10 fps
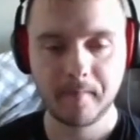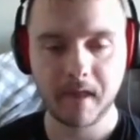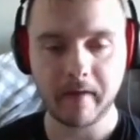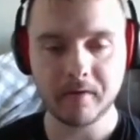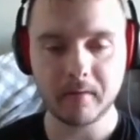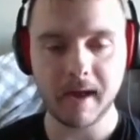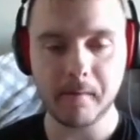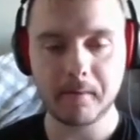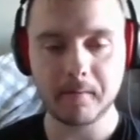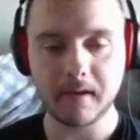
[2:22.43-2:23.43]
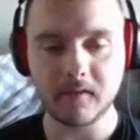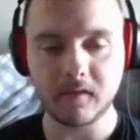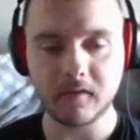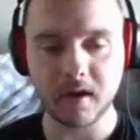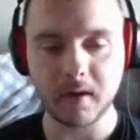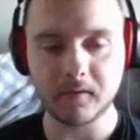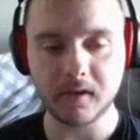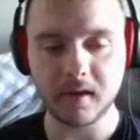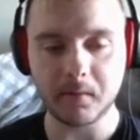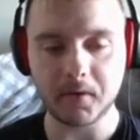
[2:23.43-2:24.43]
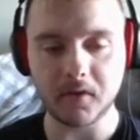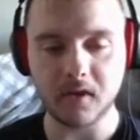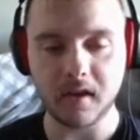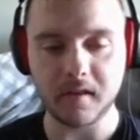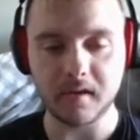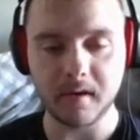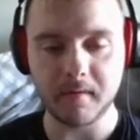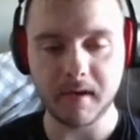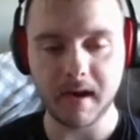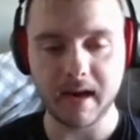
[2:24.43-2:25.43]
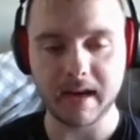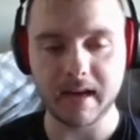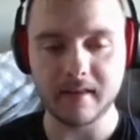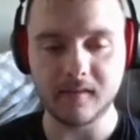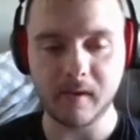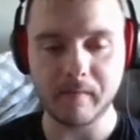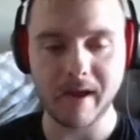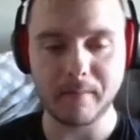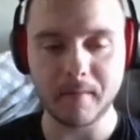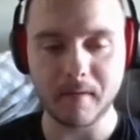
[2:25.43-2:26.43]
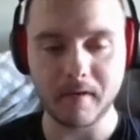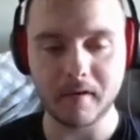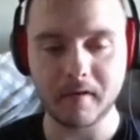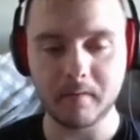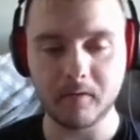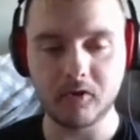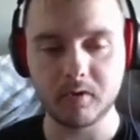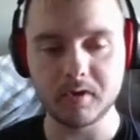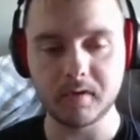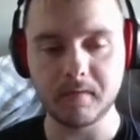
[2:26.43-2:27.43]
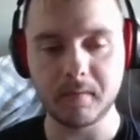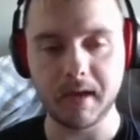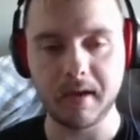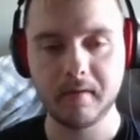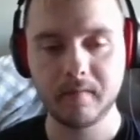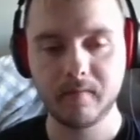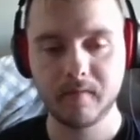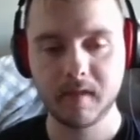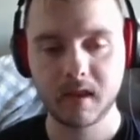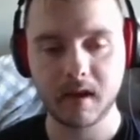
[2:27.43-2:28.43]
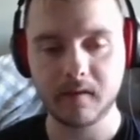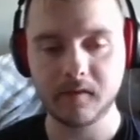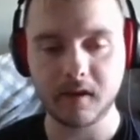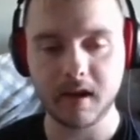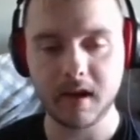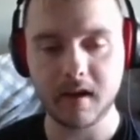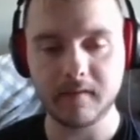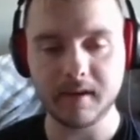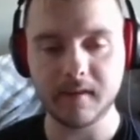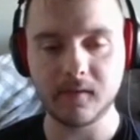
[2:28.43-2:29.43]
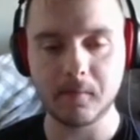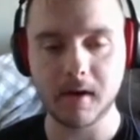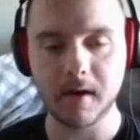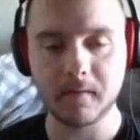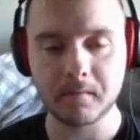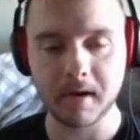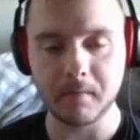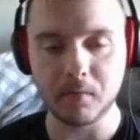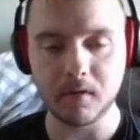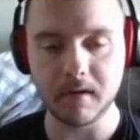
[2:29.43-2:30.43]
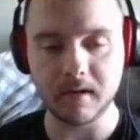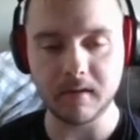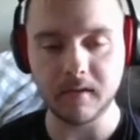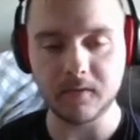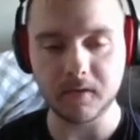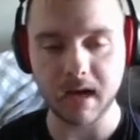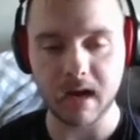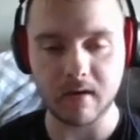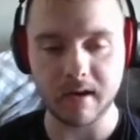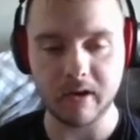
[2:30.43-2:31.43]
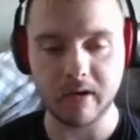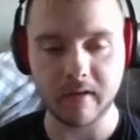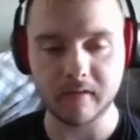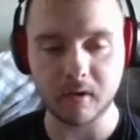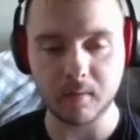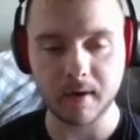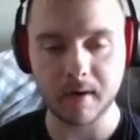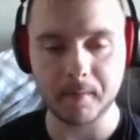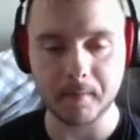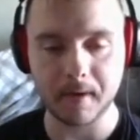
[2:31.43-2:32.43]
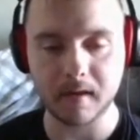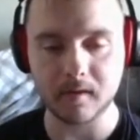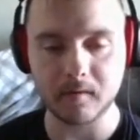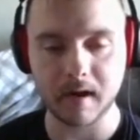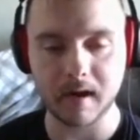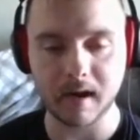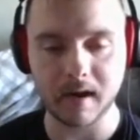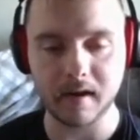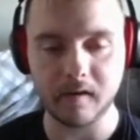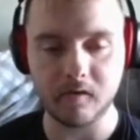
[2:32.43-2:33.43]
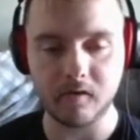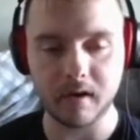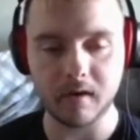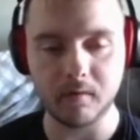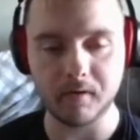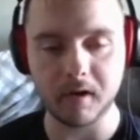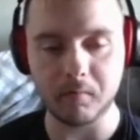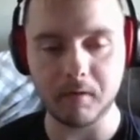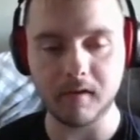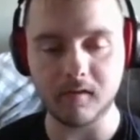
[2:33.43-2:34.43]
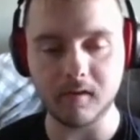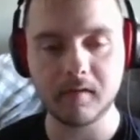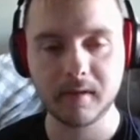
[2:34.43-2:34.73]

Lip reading: After what happened to my sister, I was unable to stay there. Every night I had the same nightmare about her, and it was torture for me. I was lucky enough to get some money from my employer, at least for now. I do have to worry about paying the rent, and I can enjoy a hotel pizza.